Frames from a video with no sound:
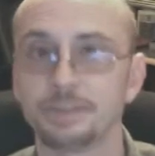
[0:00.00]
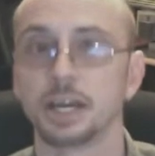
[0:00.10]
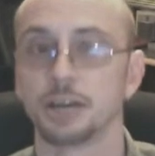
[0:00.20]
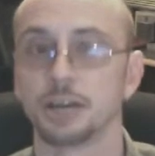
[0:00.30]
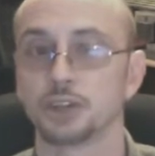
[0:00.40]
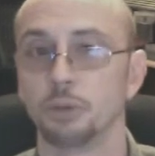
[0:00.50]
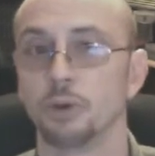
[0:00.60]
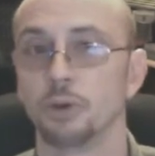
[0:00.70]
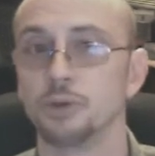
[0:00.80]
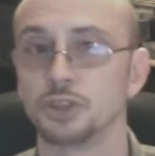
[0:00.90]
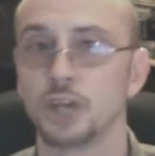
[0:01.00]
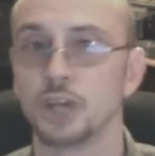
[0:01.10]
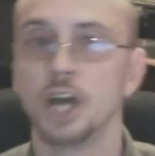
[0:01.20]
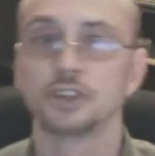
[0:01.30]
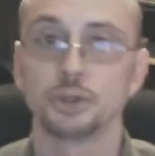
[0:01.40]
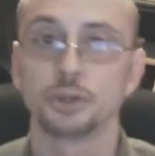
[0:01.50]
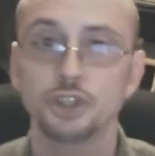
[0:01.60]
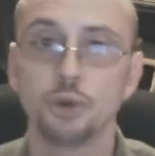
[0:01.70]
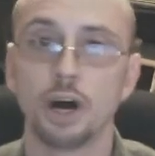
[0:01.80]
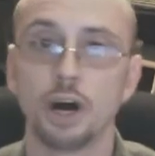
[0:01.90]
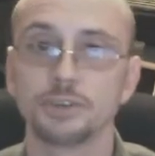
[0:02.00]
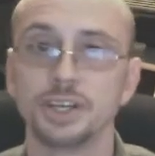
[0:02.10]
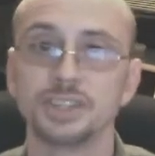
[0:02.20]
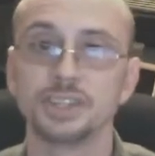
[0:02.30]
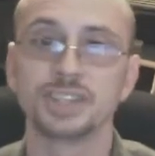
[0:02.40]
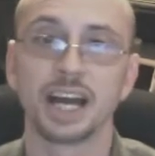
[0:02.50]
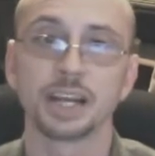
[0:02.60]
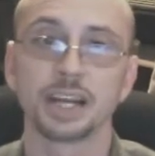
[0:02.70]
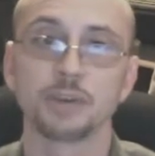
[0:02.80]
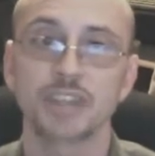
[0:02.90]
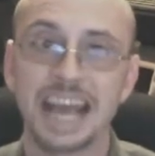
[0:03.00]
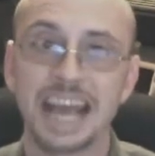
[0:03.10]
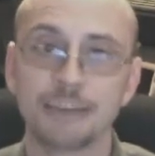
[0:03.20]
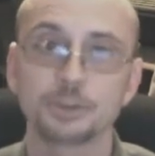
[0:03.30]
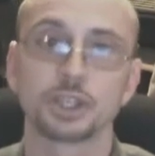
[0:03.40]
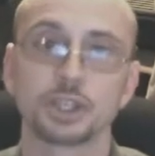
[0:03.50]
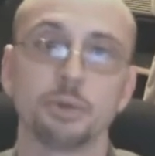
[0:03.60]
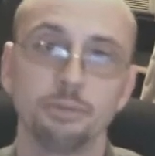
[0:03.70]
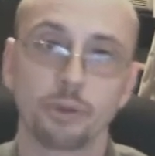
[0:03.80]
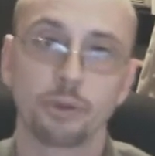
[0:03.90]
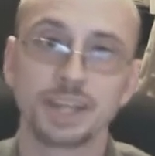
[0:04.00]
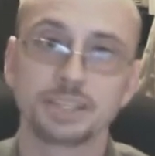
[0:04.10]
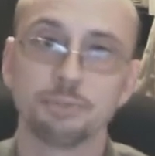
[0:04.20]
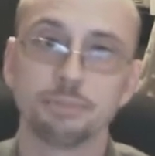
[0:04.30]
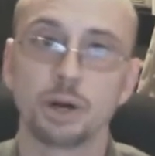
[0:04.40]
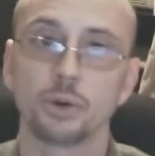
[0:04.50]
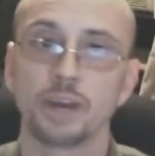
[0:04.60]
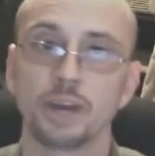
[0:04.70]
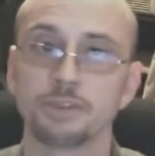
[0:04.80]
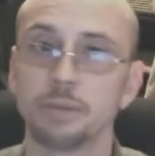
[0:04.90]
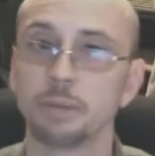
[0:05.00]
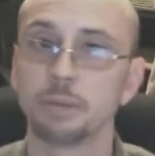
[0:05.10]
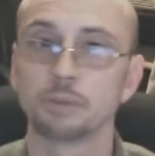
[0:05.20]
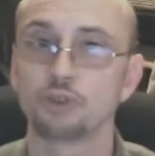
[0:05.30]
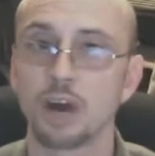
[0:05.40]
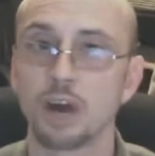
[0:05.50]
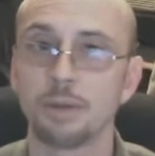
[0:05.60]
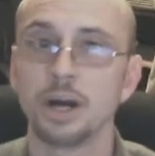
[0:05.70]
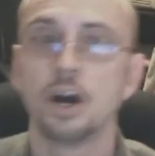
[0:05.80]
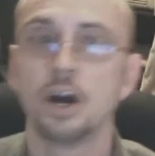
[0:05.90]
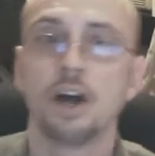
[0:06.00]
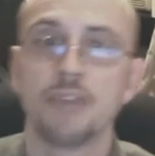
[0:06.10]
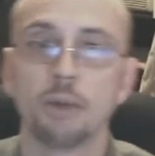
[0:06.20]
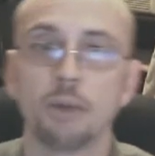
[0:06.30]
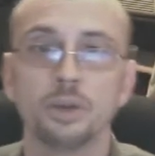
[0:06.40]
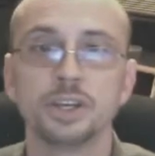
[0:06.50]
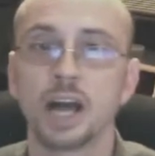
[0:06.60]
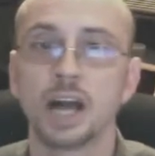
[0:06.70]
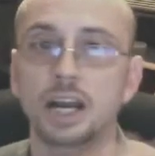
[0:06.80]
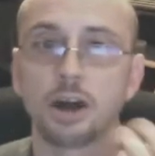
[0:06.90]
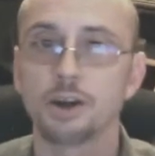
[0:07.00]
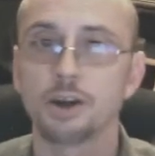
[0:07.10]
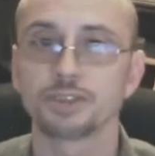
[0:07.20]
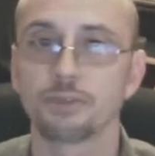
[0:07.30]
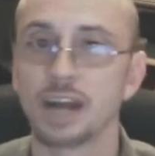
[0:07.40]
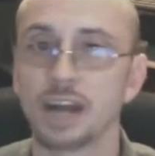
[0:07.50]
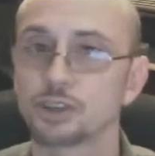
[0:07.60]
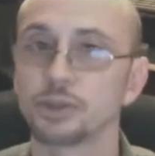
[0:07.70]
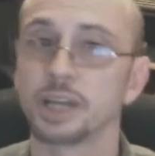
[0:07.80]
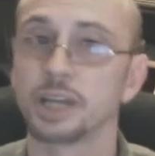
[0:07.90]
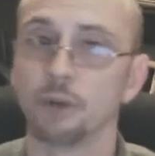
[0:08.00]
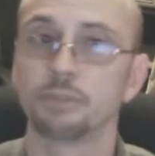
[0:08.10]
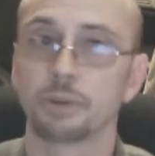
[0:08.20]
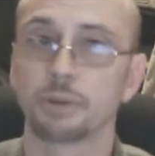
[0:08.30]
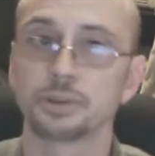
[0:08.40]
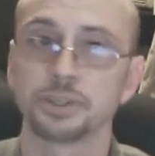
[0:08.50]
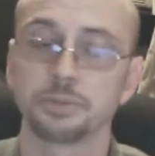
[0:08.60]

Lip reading: osteoporosis, so too often it is diagnosed after someone breaks a bone after minimal trauma that would not cause a fracture in a healthy person.